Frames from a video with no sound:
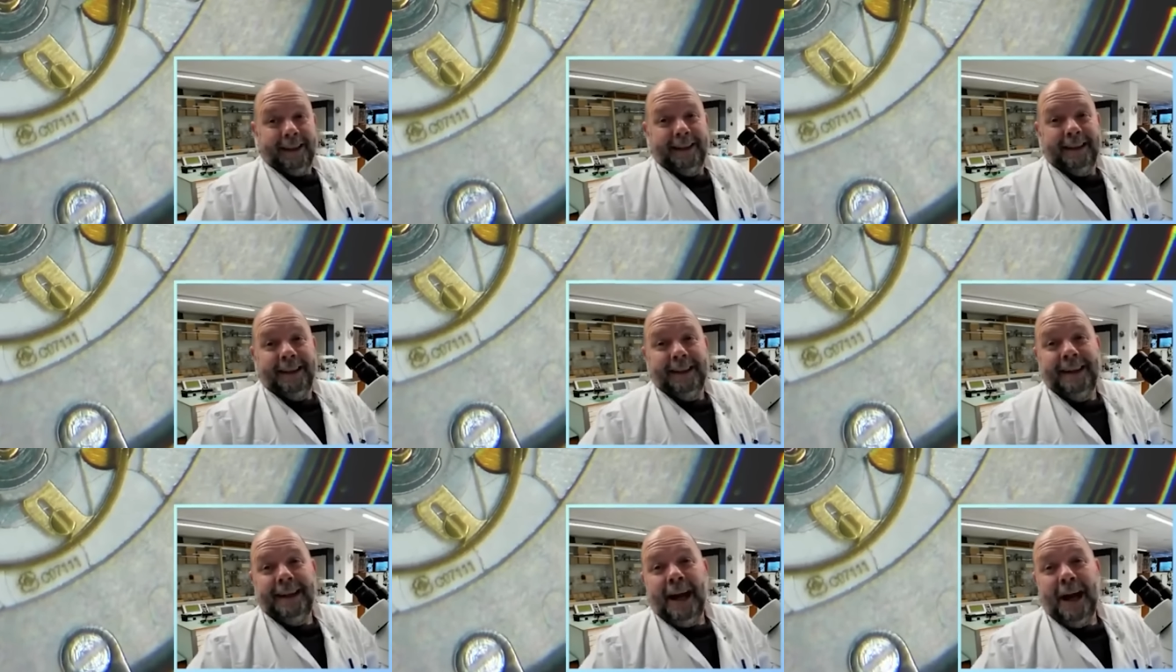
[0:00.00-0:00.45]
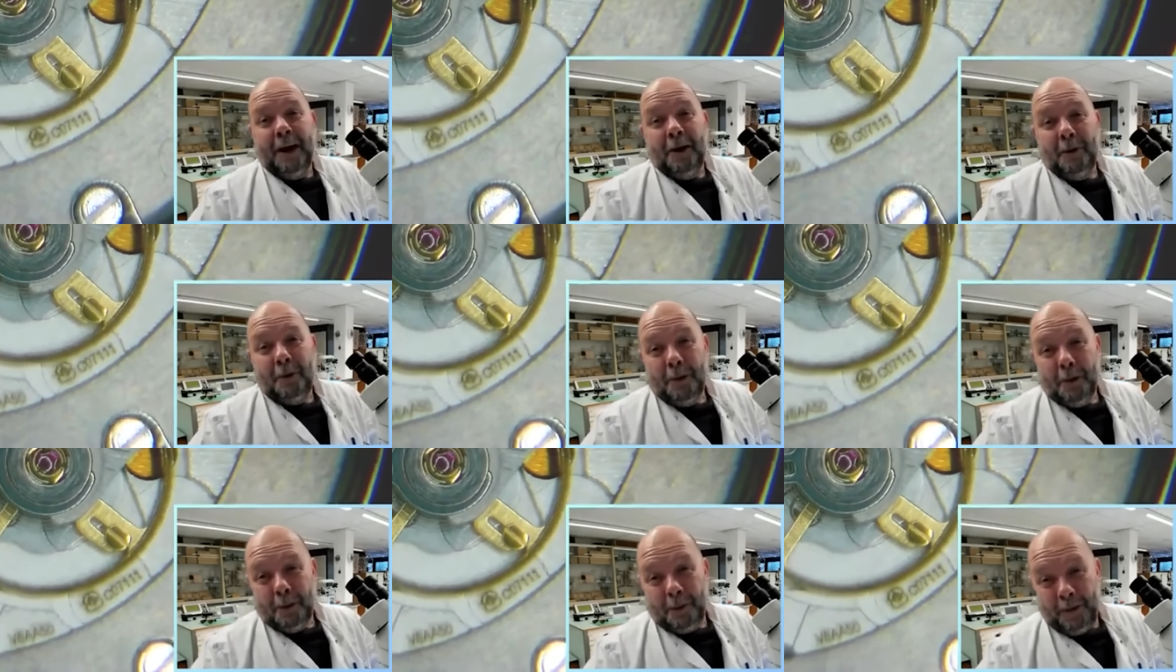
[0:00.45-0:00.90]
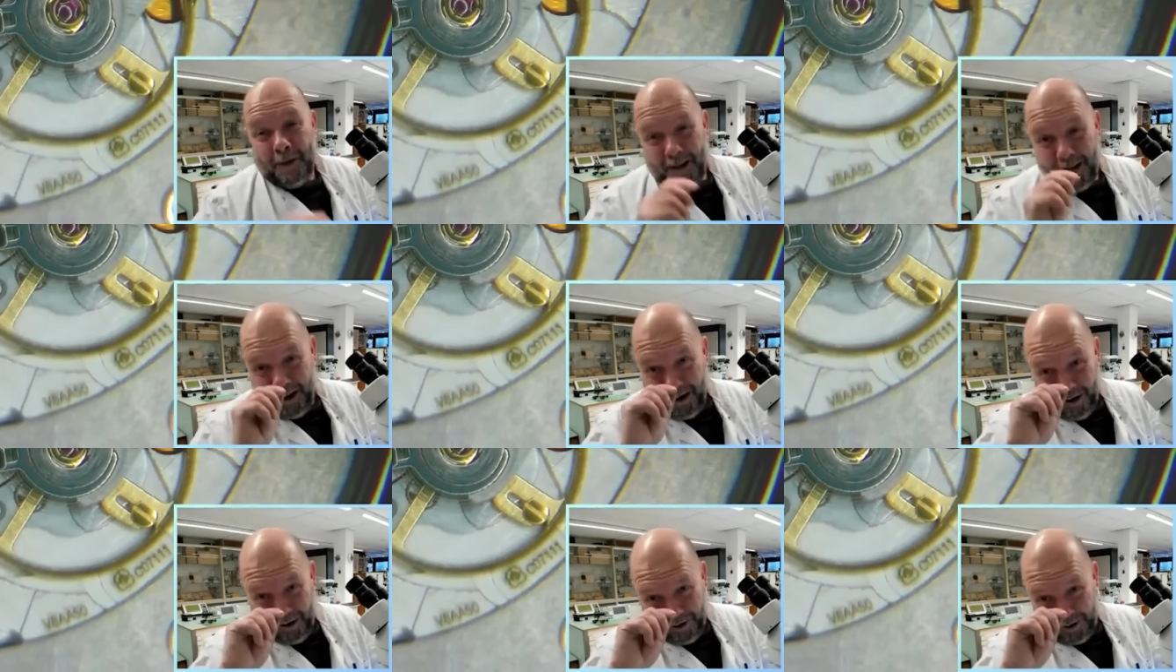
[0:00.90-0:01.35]
Now
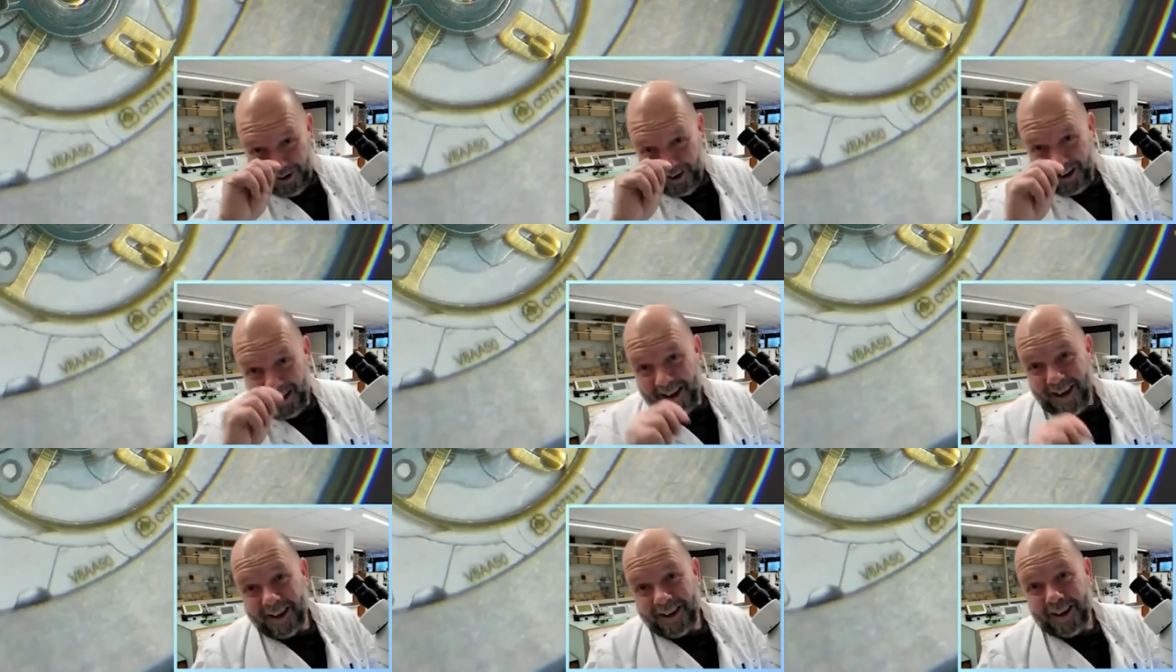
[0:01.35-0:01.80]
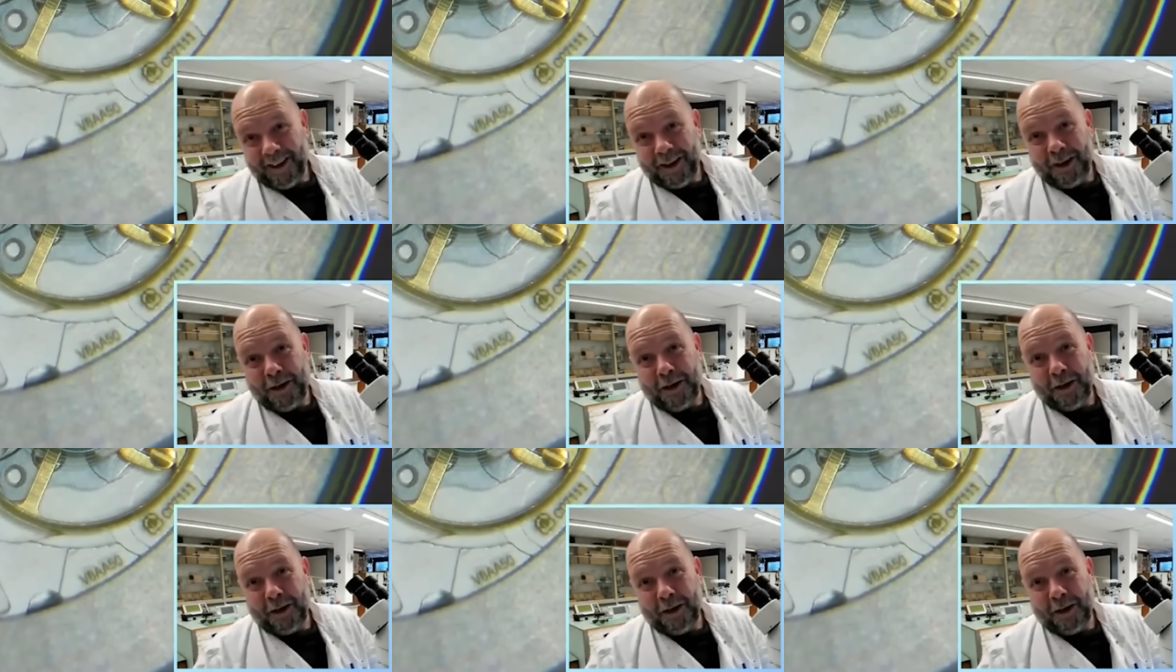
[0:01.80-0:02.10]
we are getting